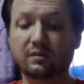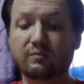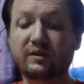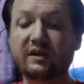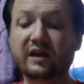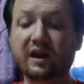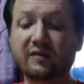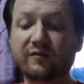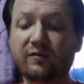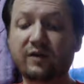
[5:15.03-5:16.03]
Be
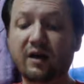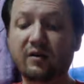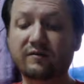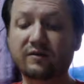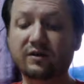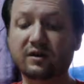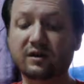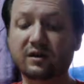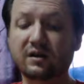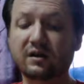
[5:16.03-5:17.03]
careful, however,
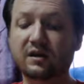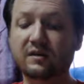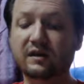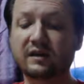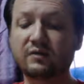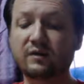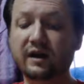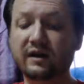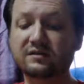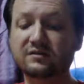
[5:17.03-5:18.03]
that you
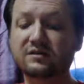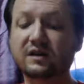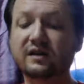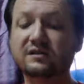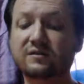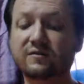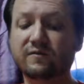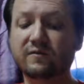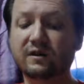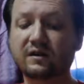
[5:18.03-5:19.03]
exercise your
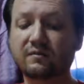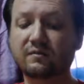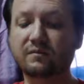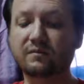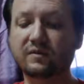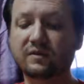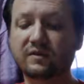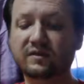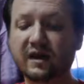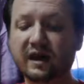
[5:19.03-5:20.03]
freedom,
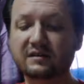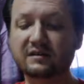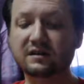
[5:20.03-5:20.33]
that